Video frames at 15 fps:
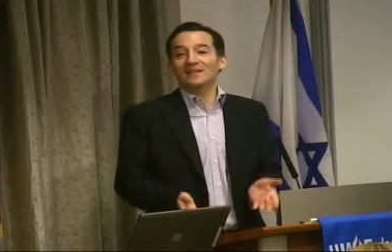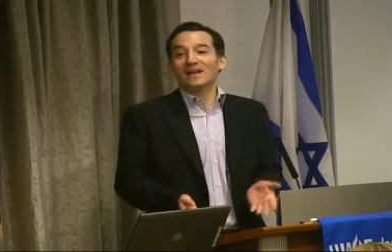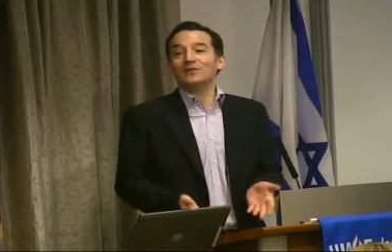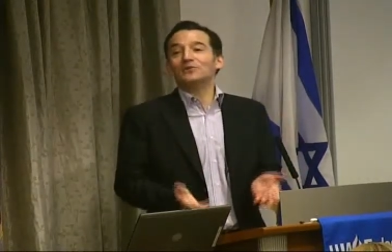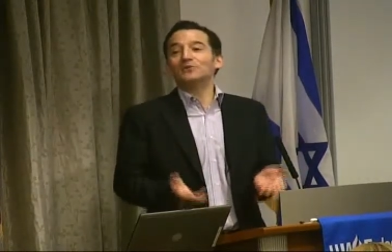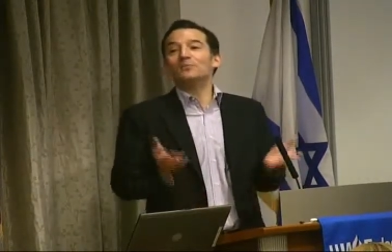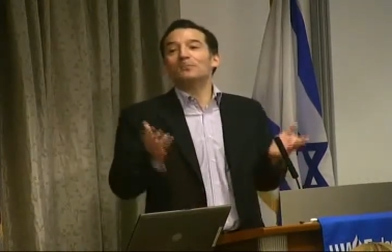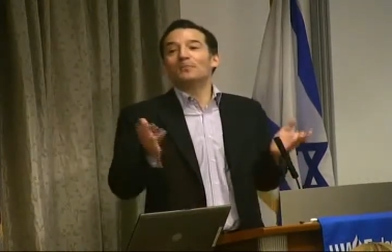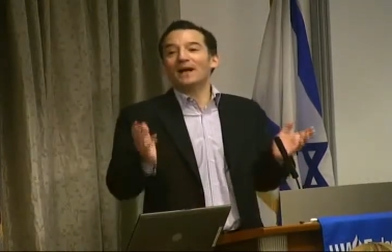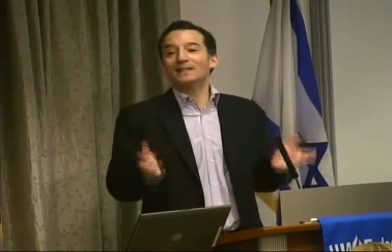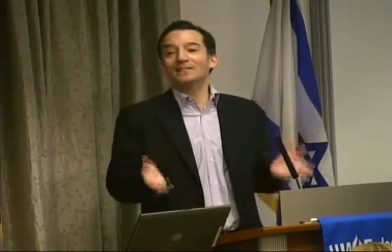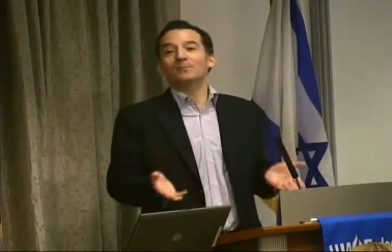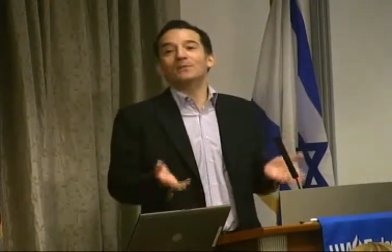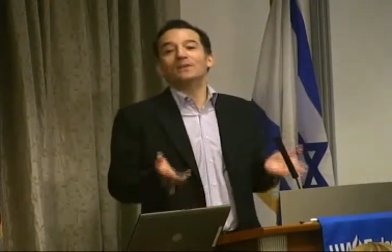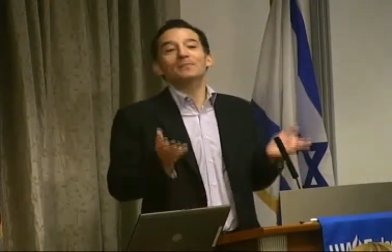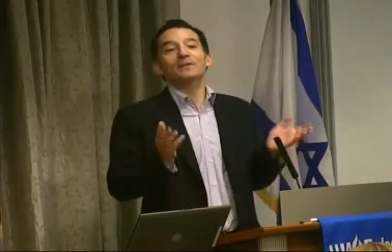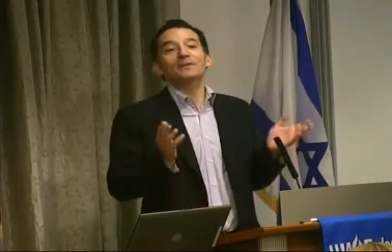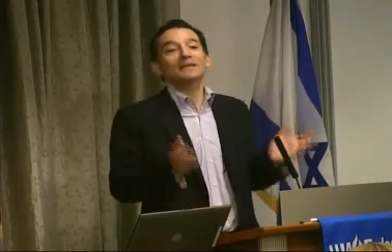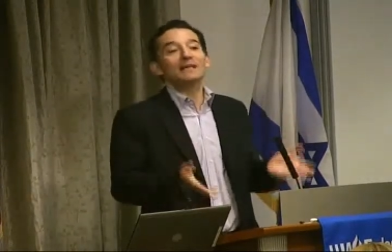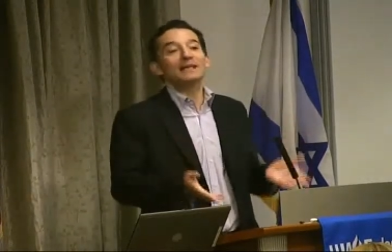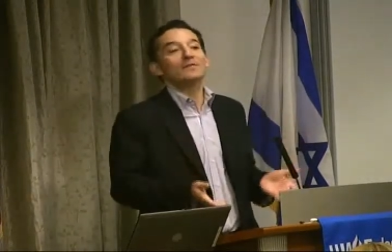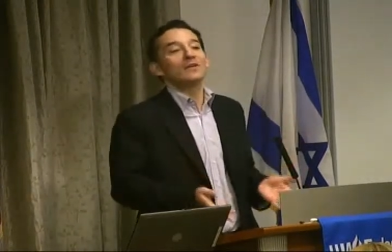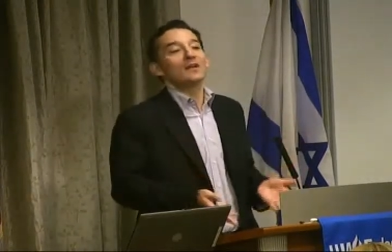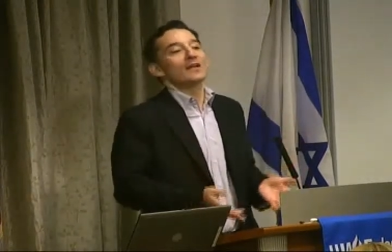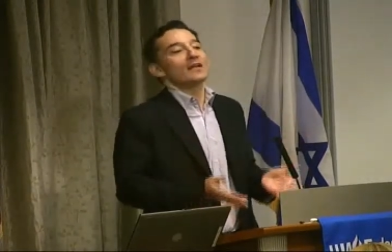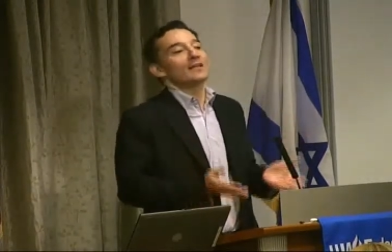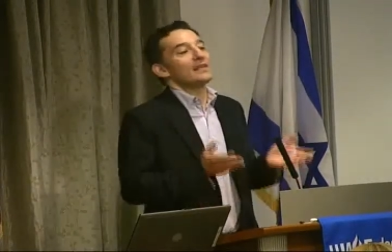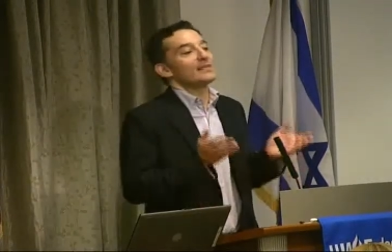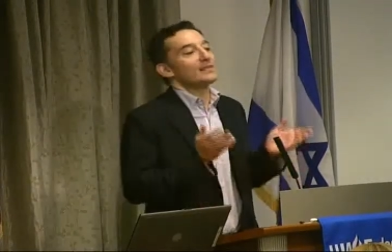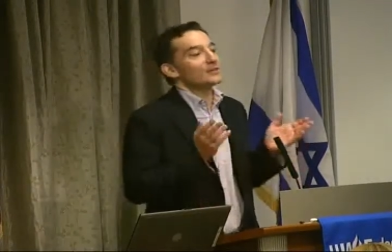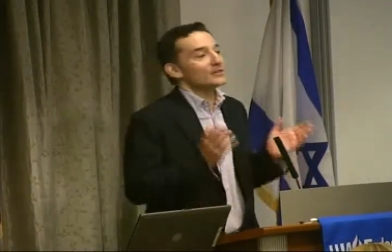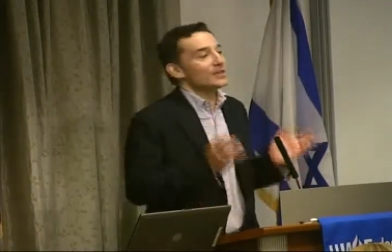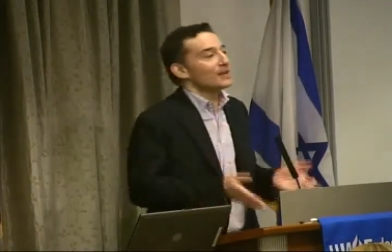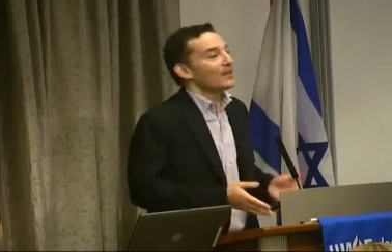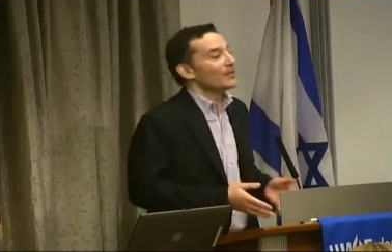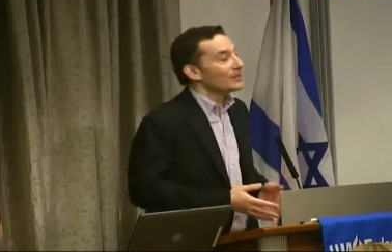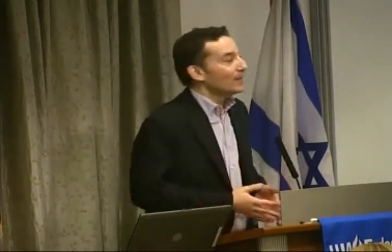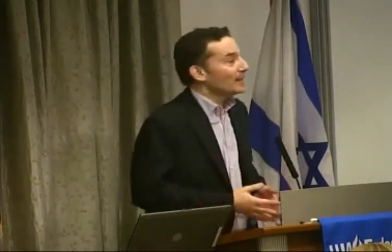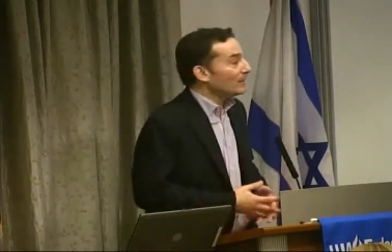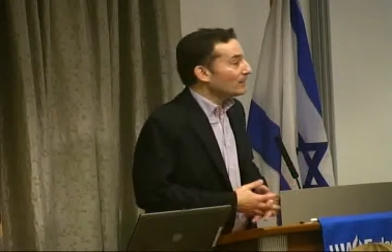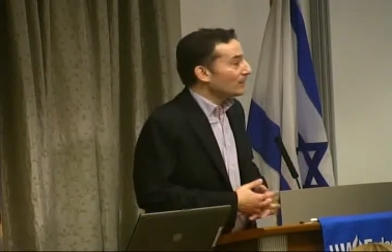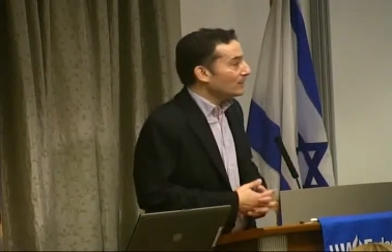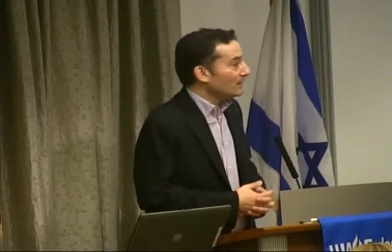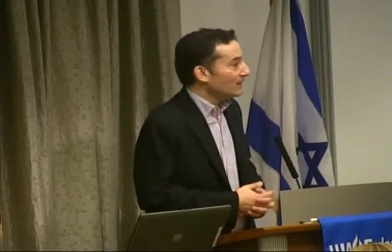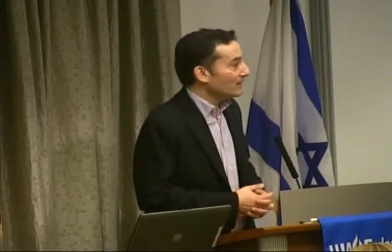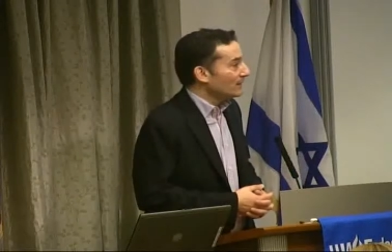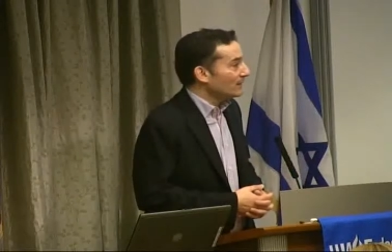How could you possibly believe that there's another life?